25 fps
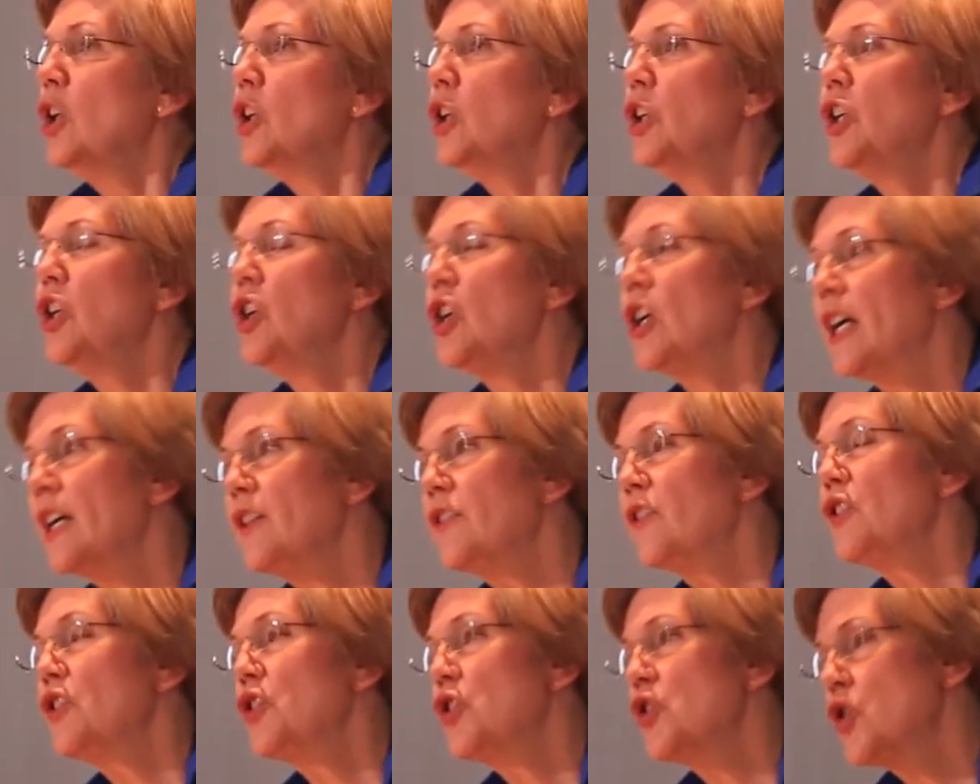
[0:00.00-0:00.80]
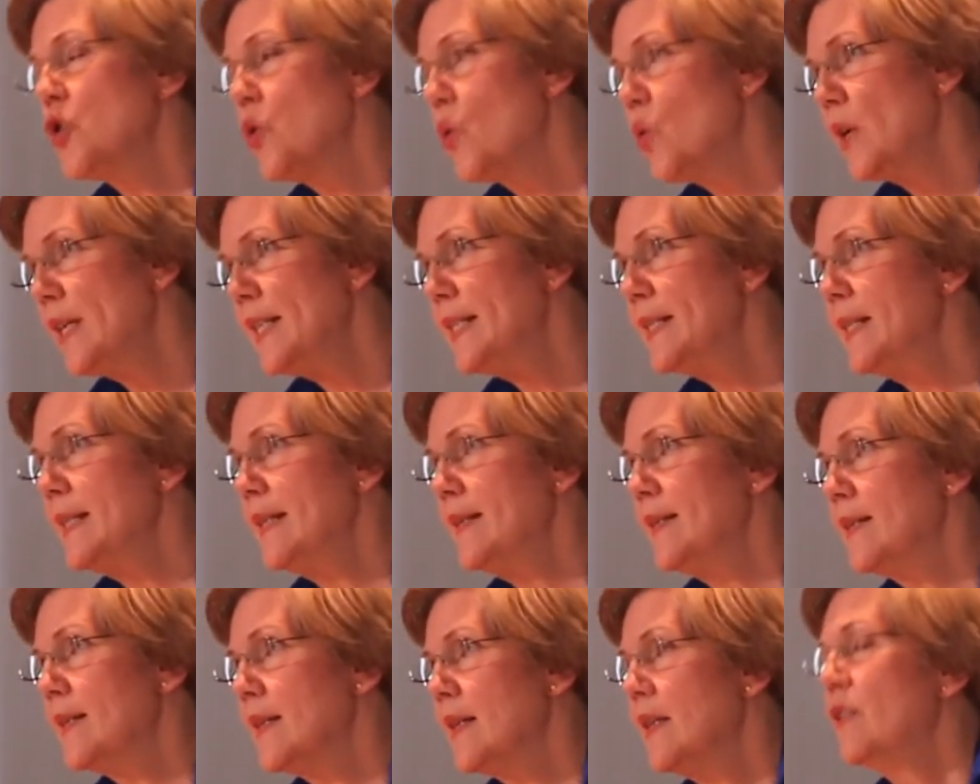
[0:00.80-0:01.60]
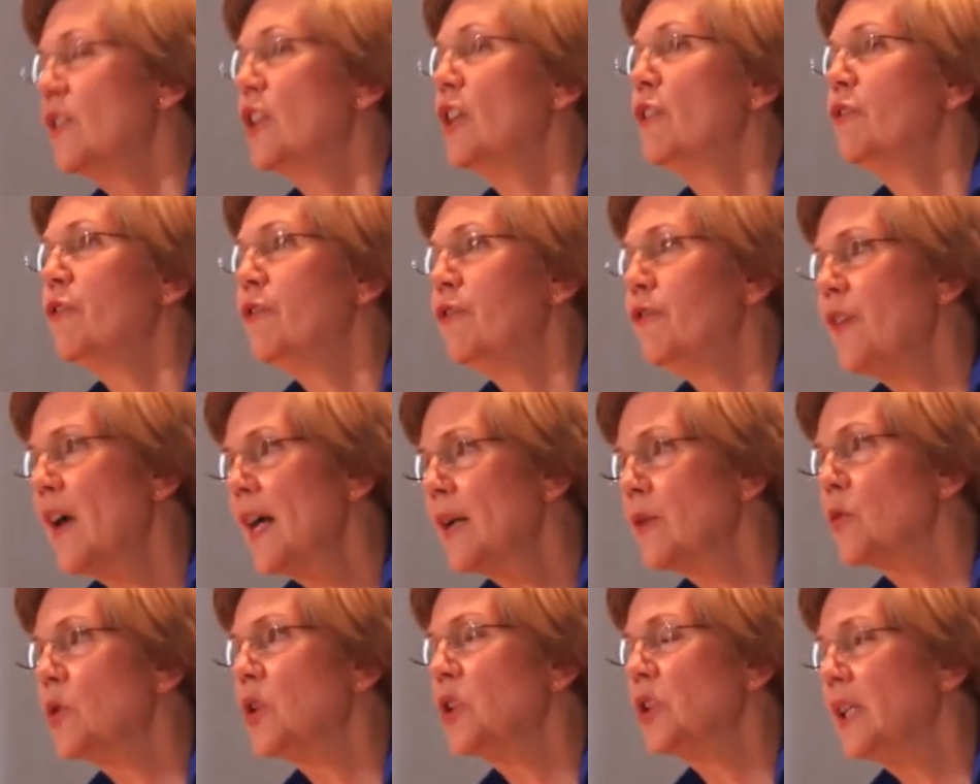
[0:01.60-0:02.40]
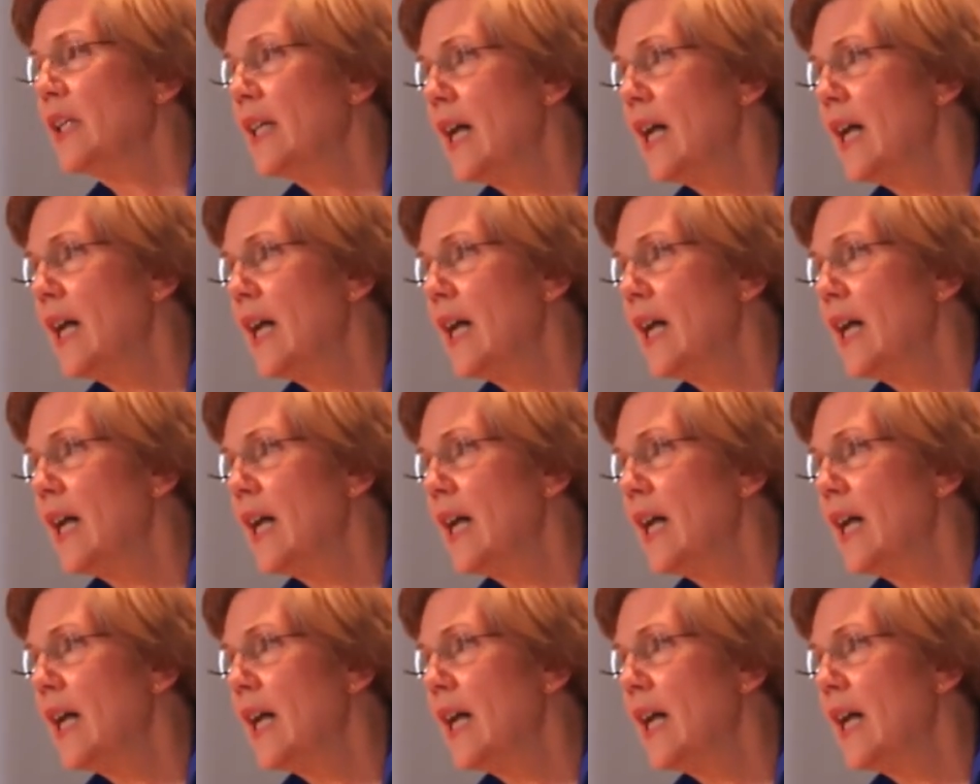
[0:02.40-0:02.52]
Look at the choices the federal